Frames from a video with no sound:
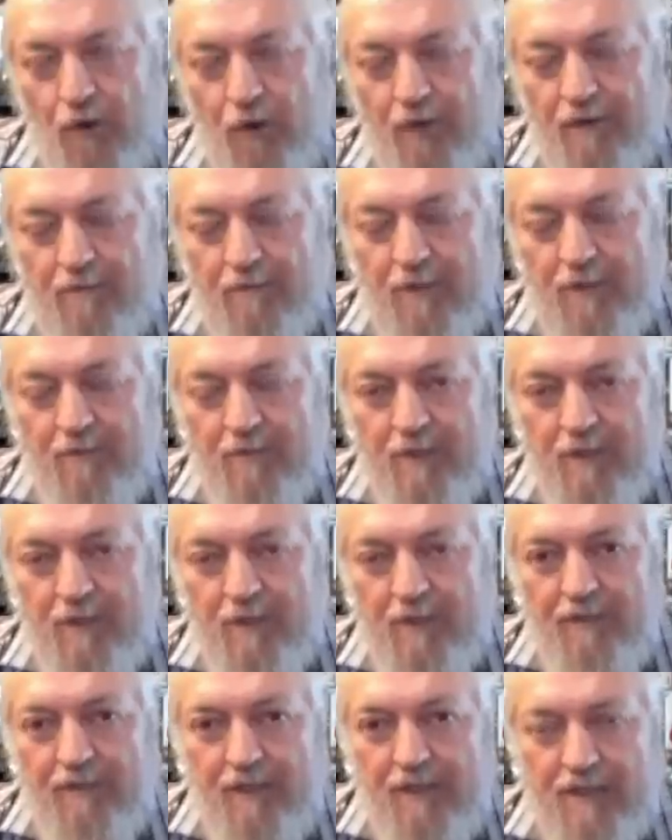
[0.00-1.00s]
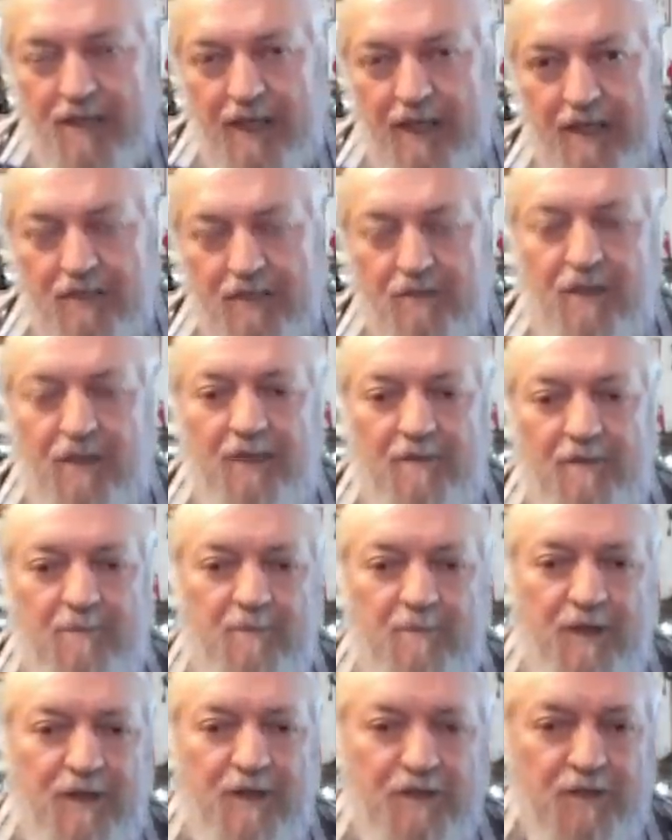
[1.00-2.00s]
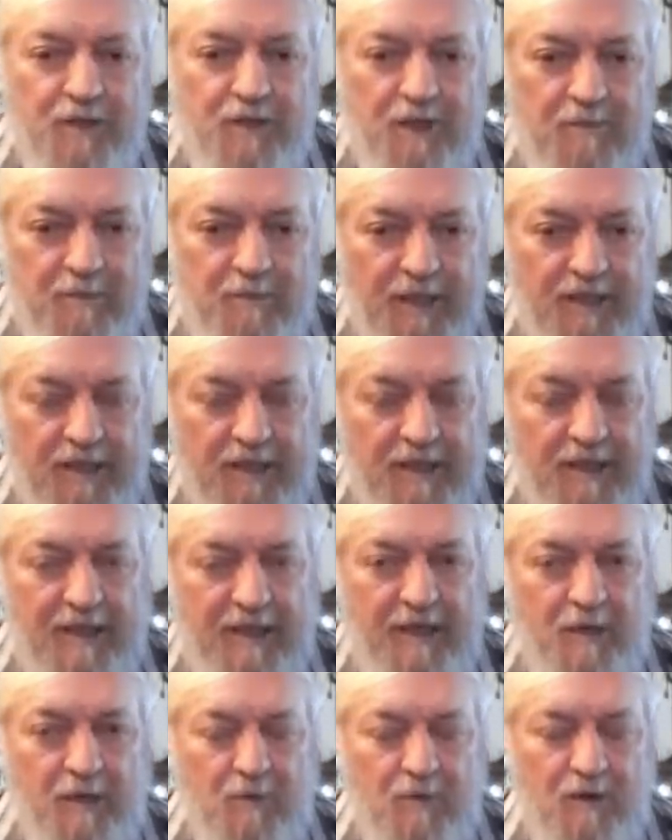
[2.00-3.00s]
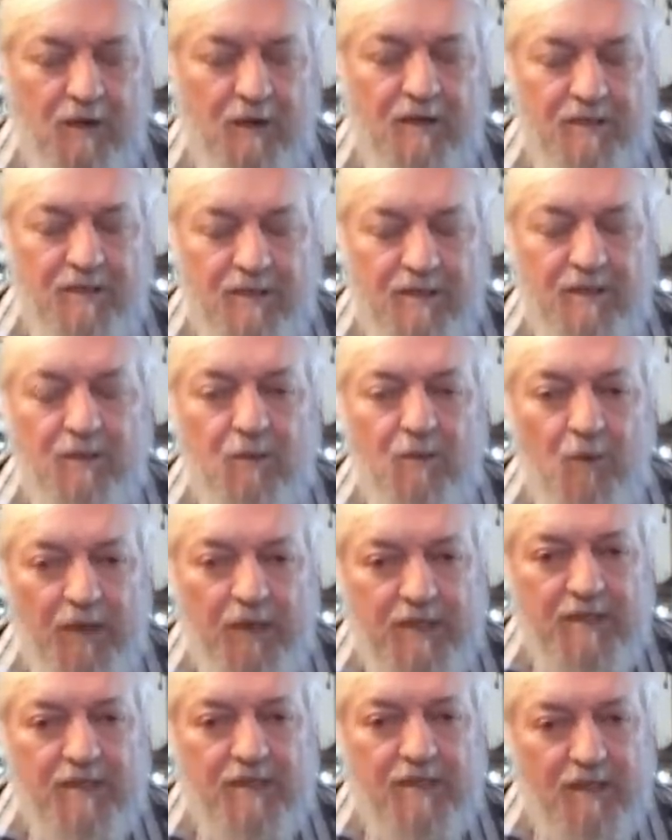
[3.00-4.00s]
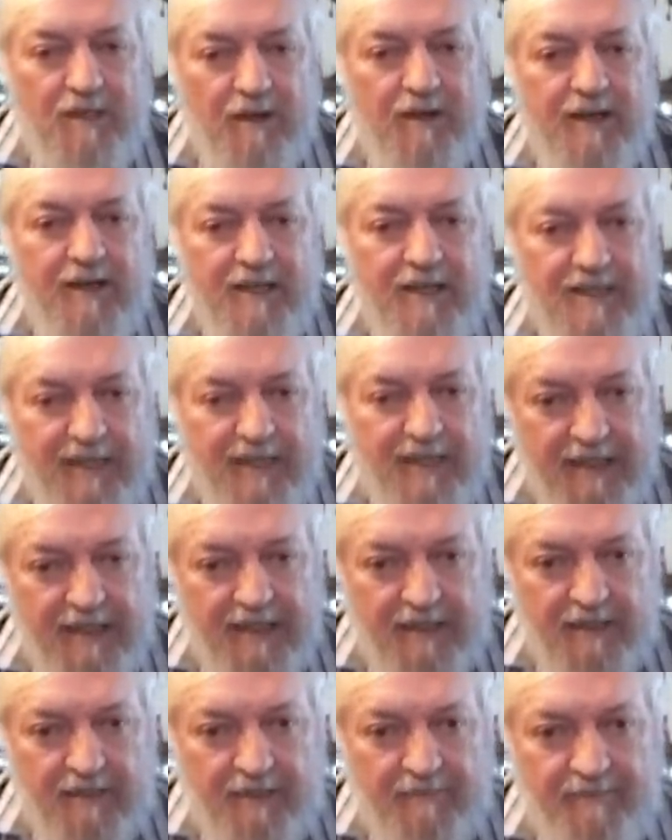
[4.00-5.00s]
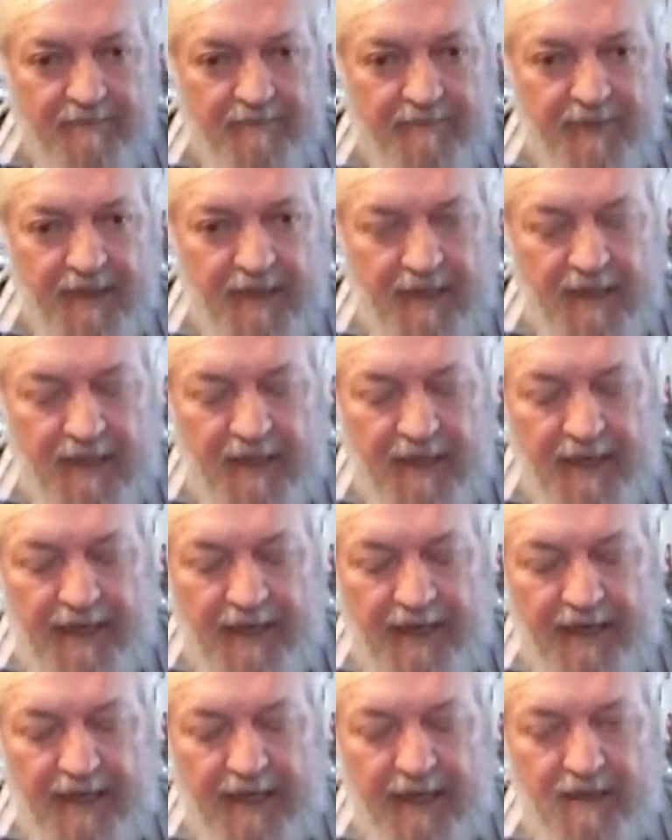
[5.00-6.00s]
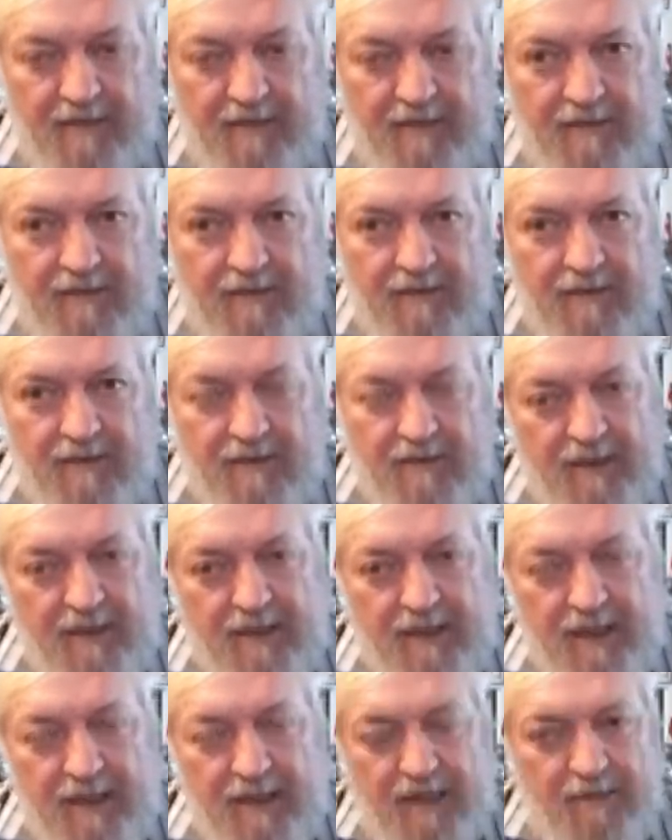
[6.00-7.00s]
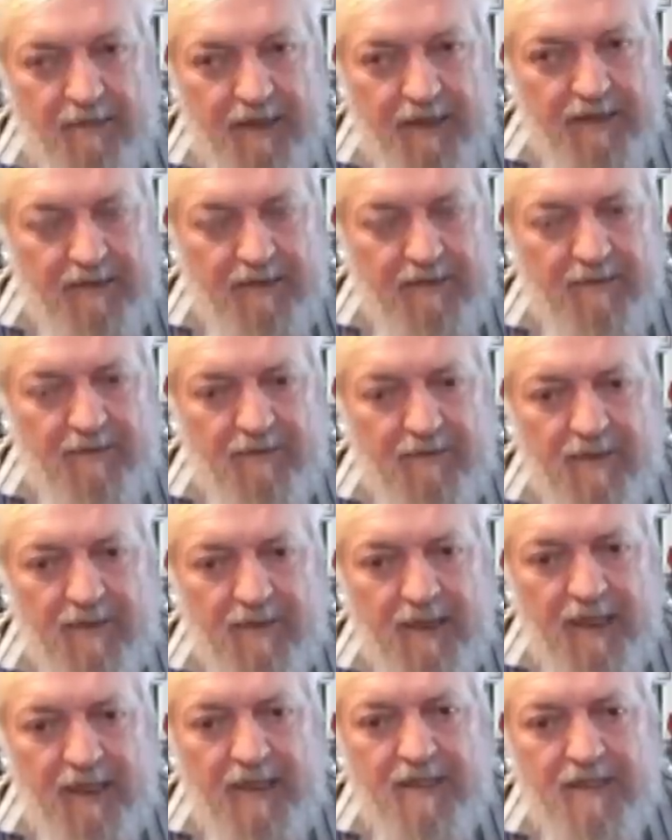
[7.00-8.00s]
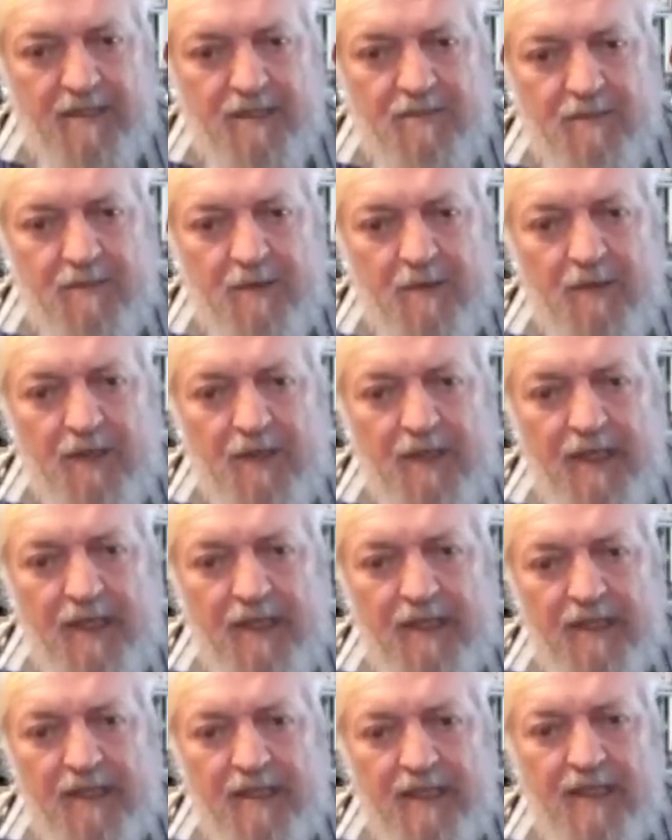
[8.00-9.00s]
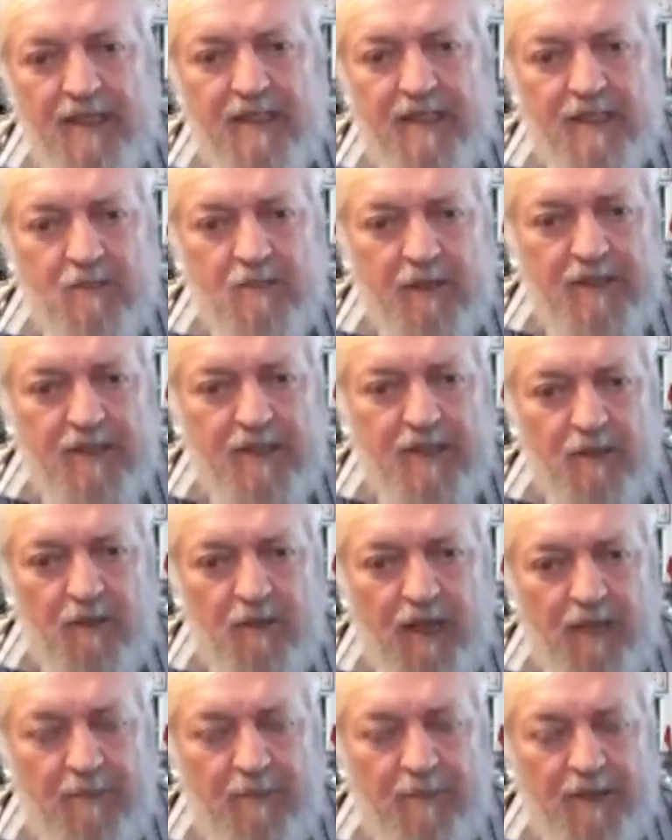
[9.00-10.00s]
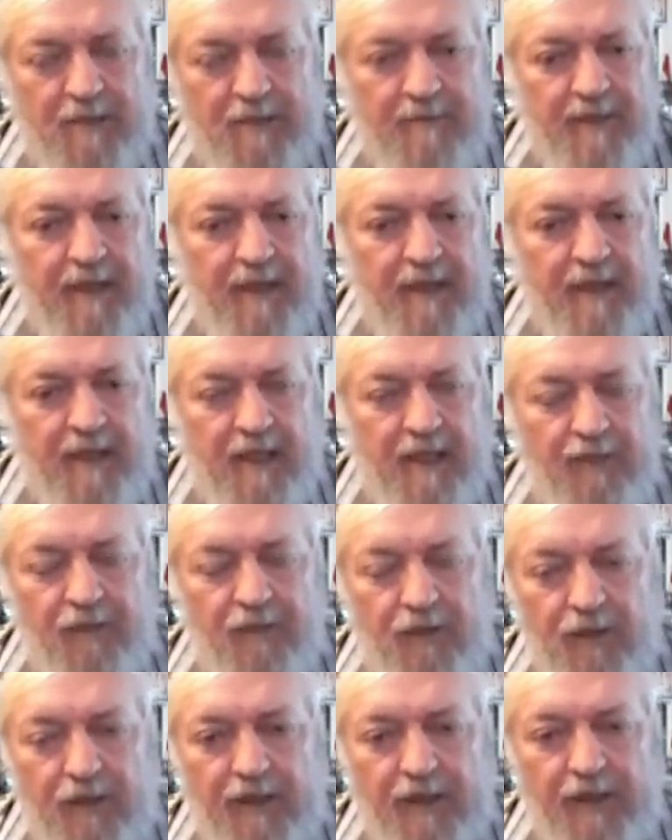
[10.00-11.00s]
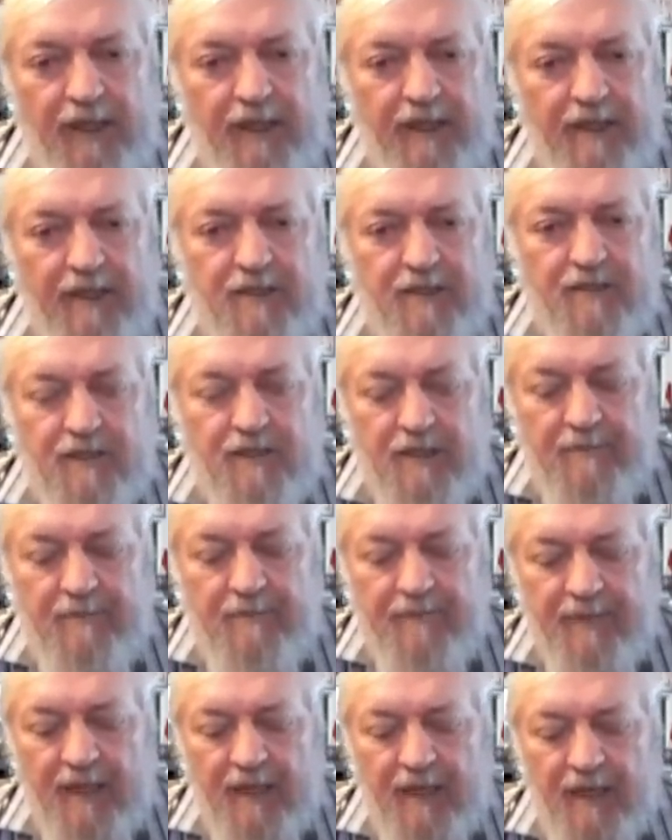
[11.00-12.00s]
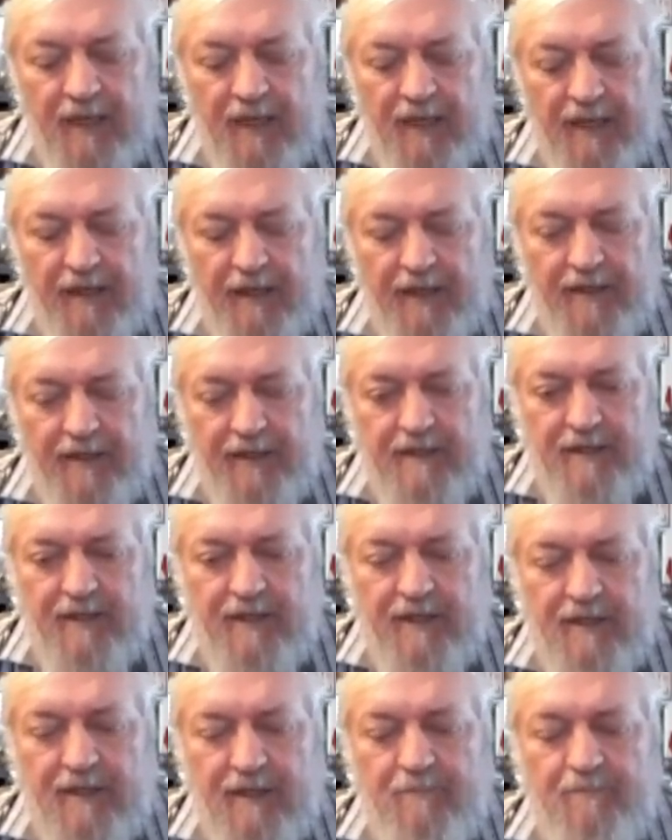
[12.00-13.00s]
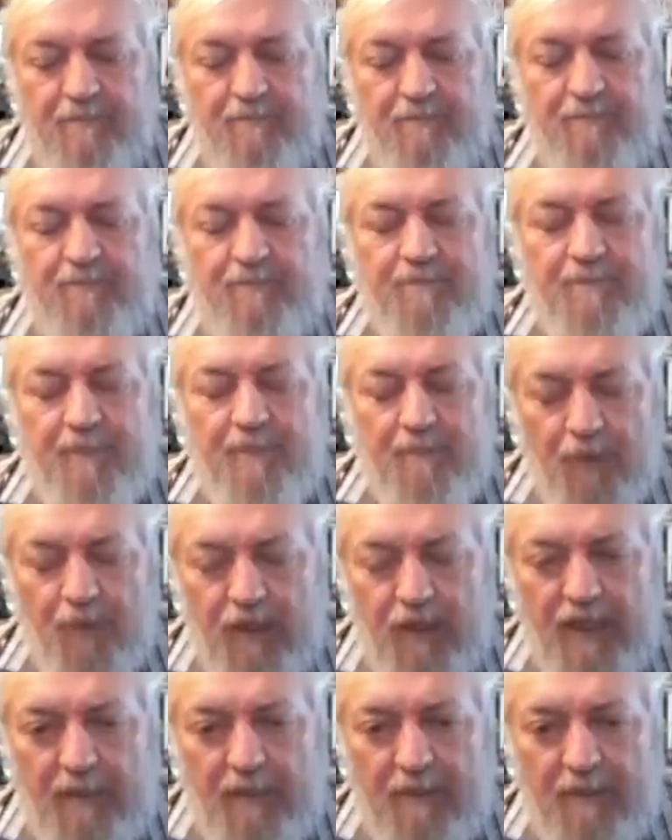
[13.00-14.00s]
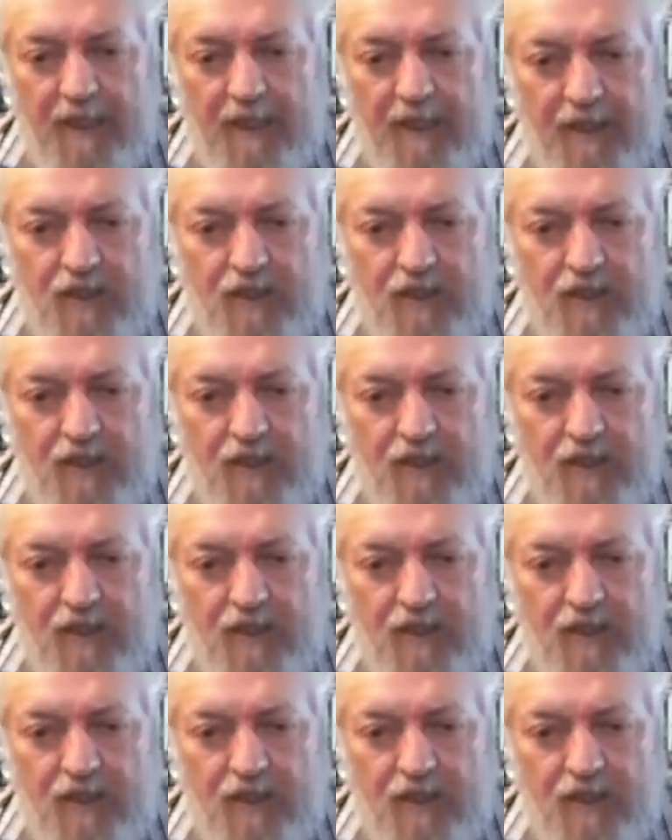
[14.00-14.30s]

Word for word: we were never tied to our parent unit, but we are still Western orientated. And the East is where it needs us once in a while. But if you look at our history, there's a book coming out